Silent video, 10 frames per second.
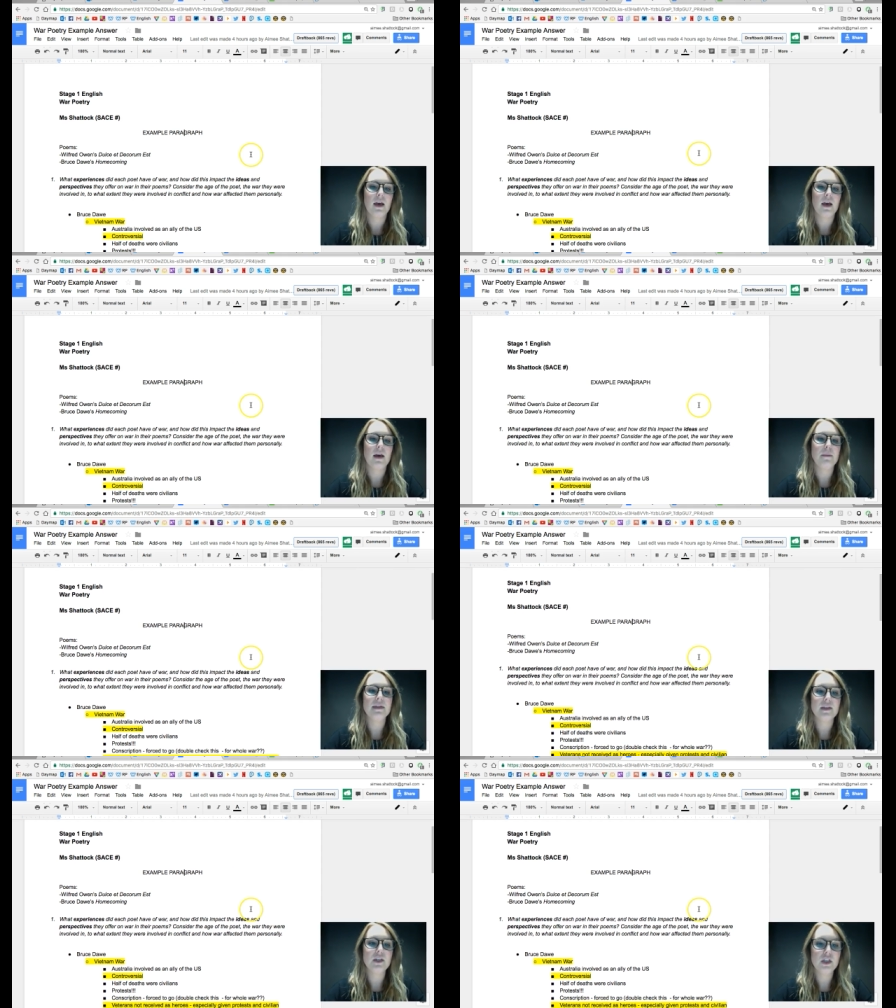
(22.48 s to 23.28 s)

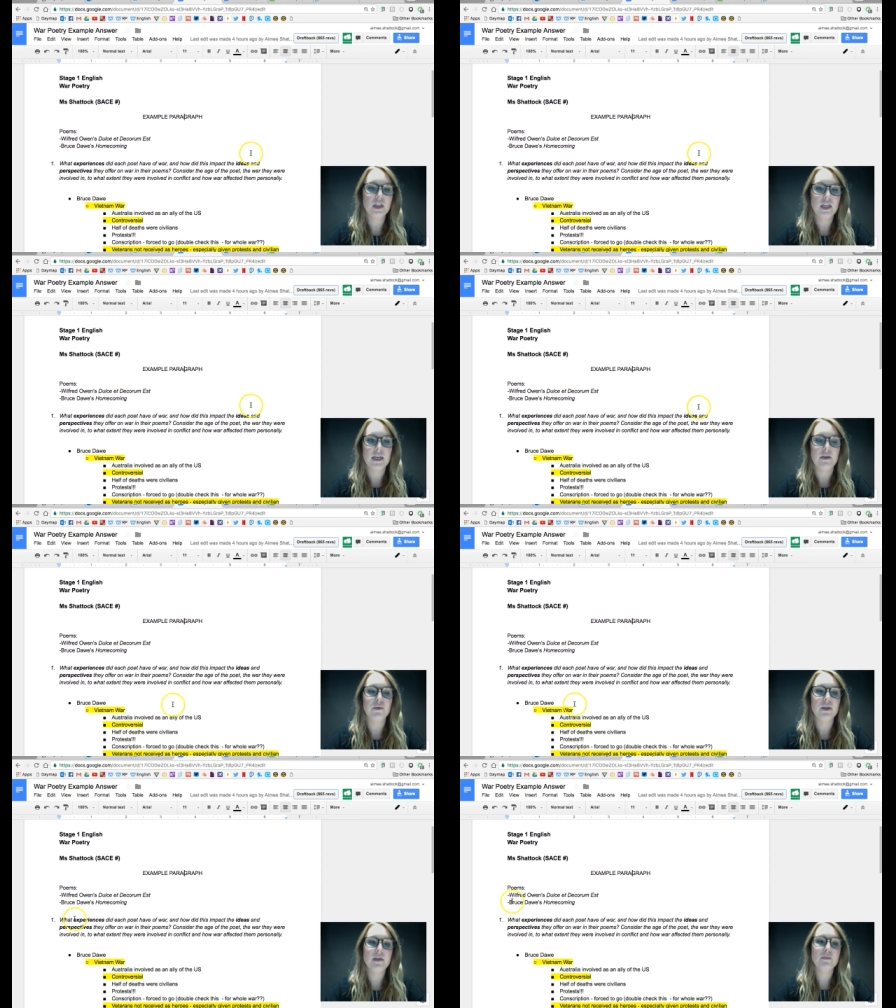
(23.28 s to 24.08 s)
Essentially,
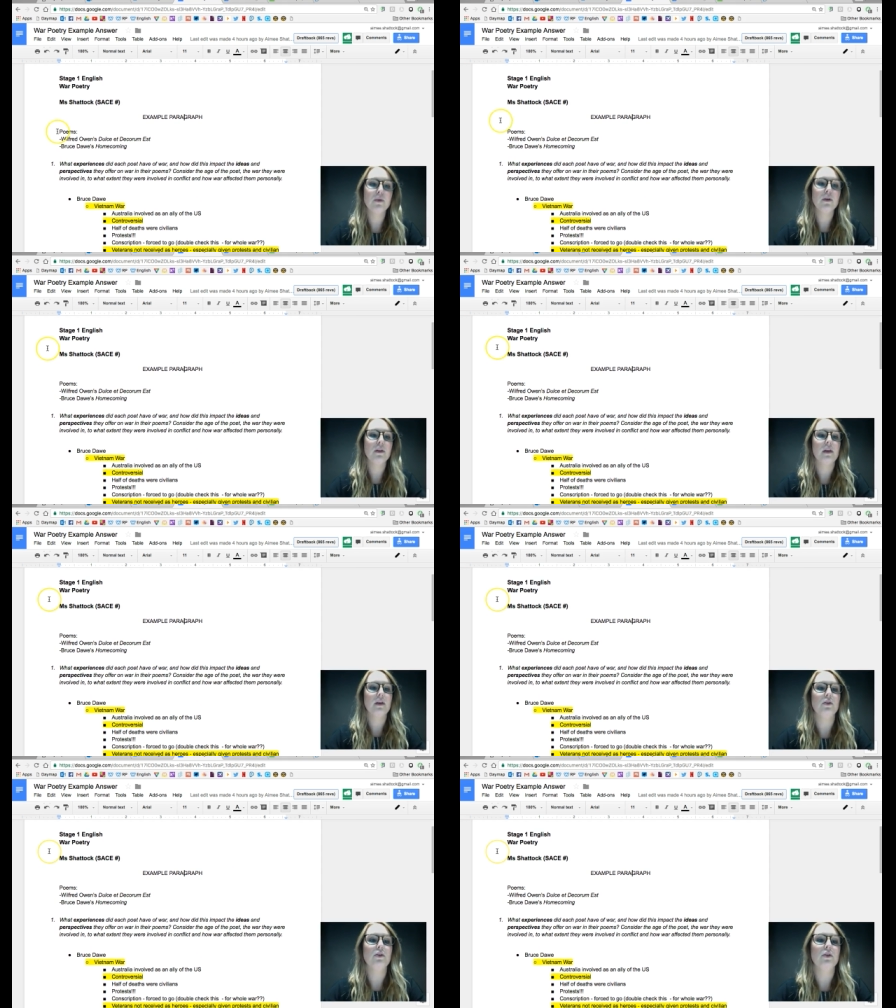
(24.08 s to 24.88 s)
really important
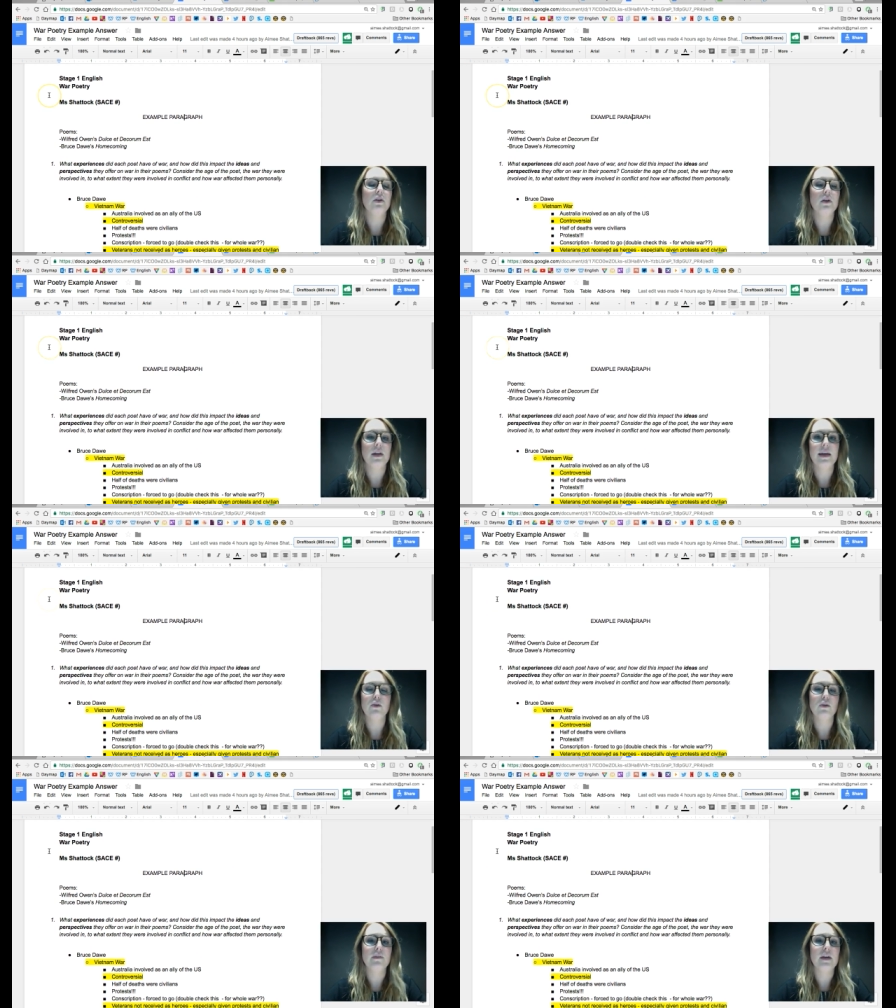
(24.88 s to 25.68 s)
that you, like
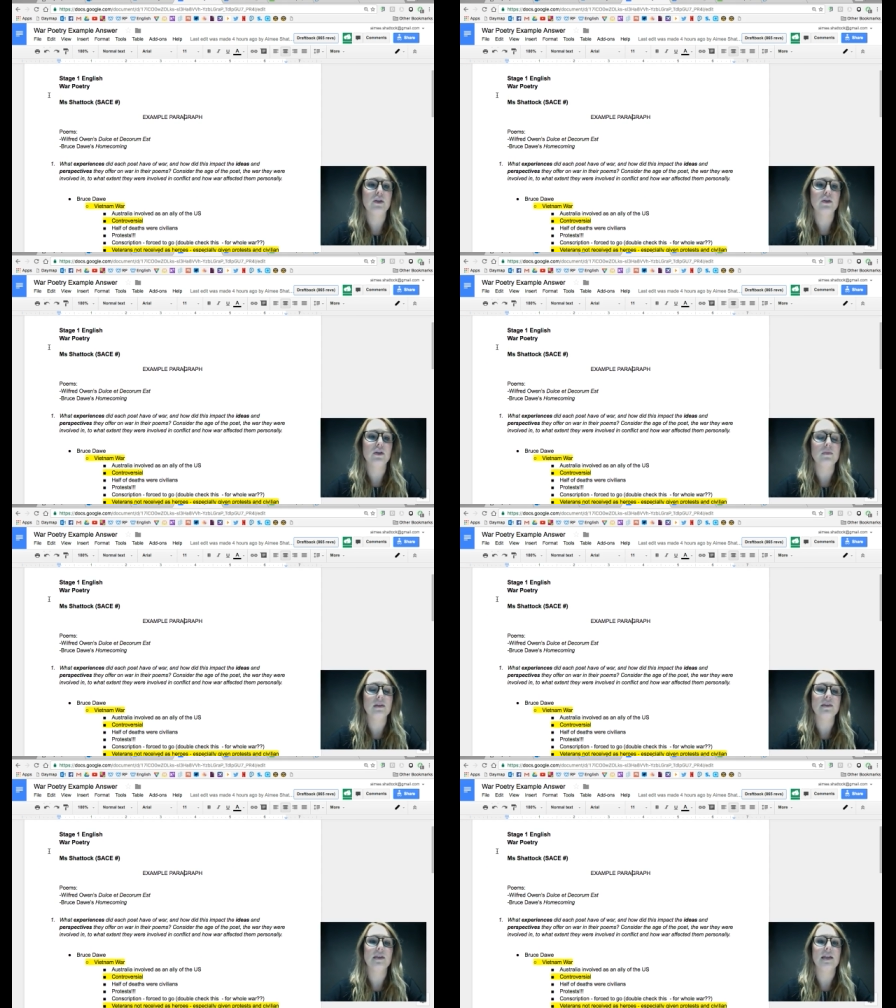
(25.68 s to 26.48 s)
all of our
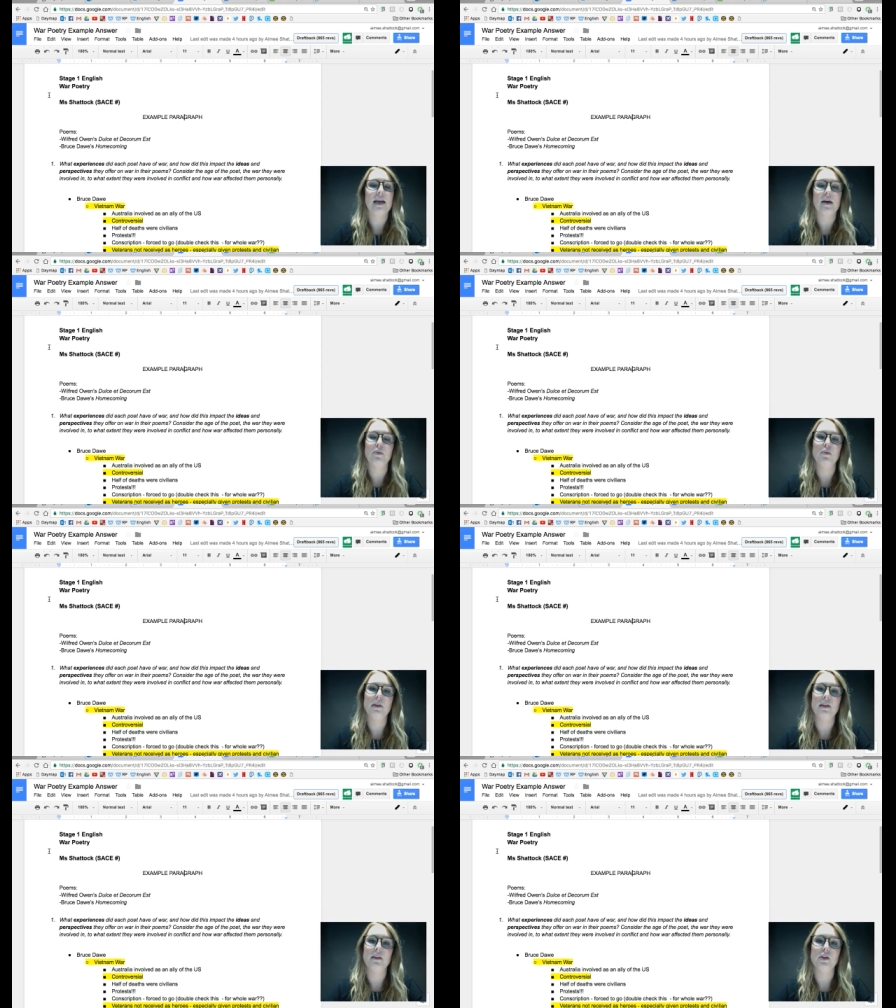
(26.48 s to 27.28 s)
documents, set it out
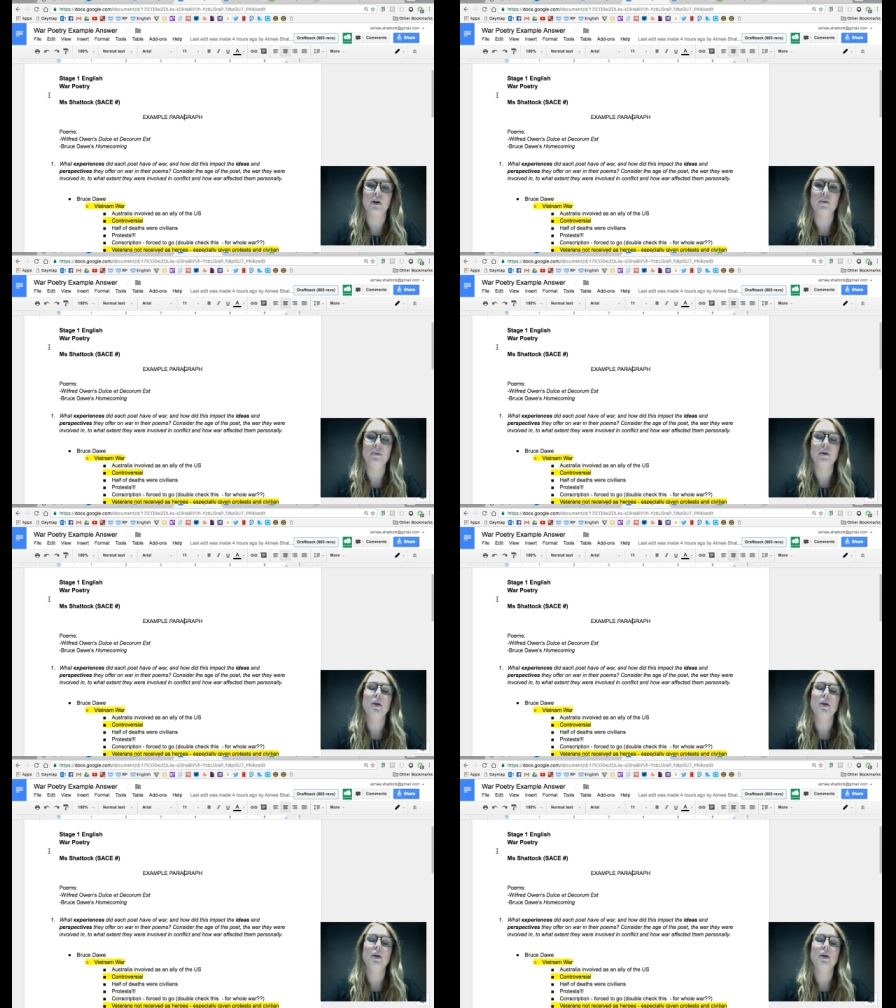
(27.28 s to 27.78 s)
properly at the top,